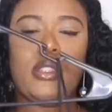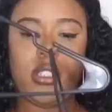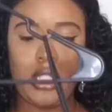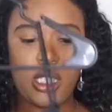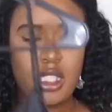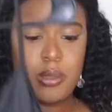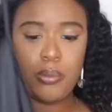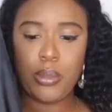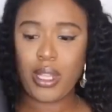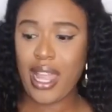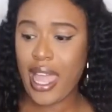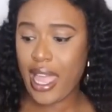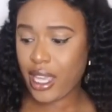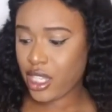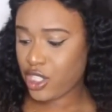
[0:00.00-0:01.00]
It's
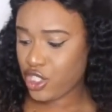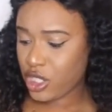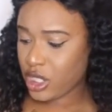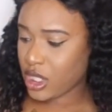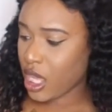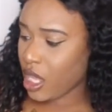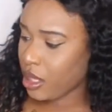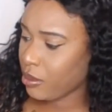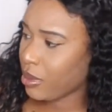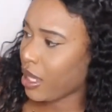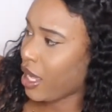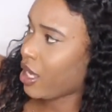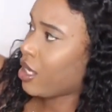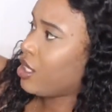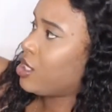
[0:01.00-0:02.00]
black. It's just solid
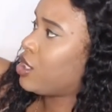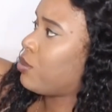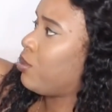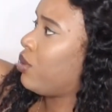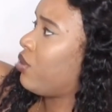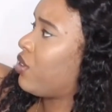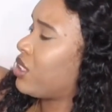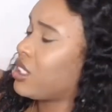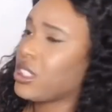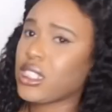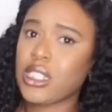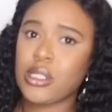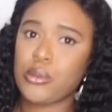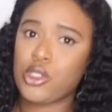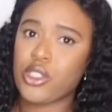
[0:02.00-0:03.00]
black. And it's beautiful. It's a
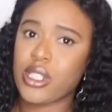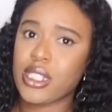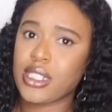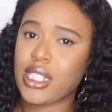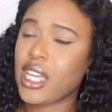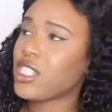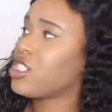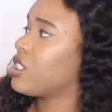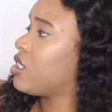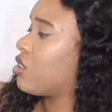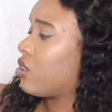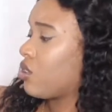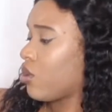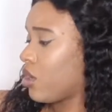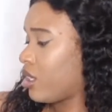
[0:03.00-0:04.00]
slip dress. I just
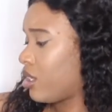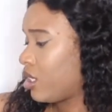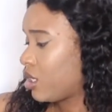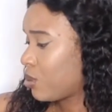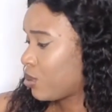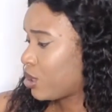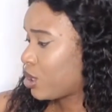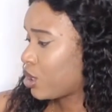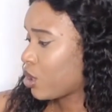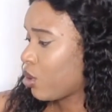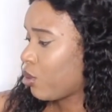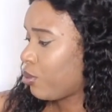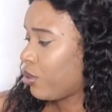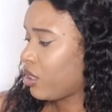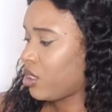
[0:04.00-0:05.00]
thought this was
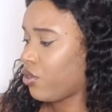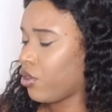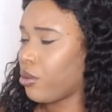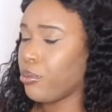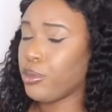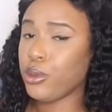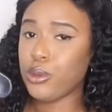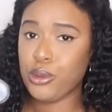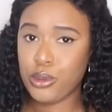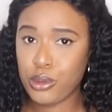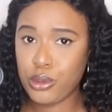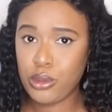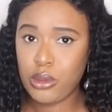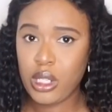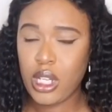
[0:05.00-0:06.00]
so pretty. It's from
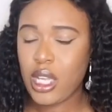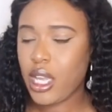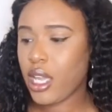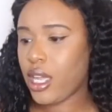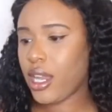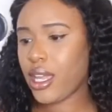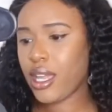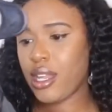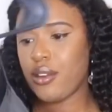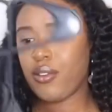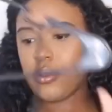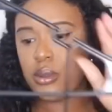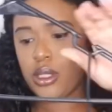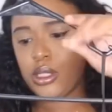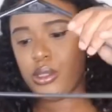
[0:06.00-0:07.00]
Boohoo. And I got it
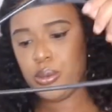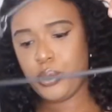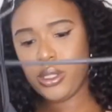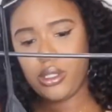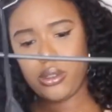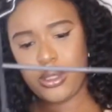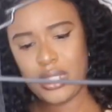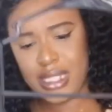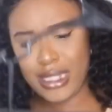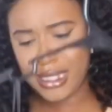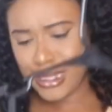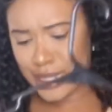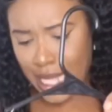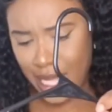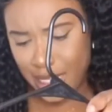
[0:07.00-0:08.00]
from the Goodwill. And it's a
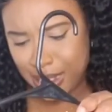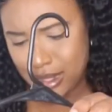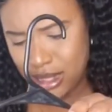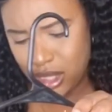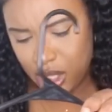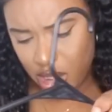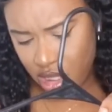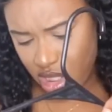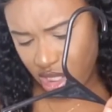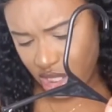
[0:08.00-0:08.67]
size 6.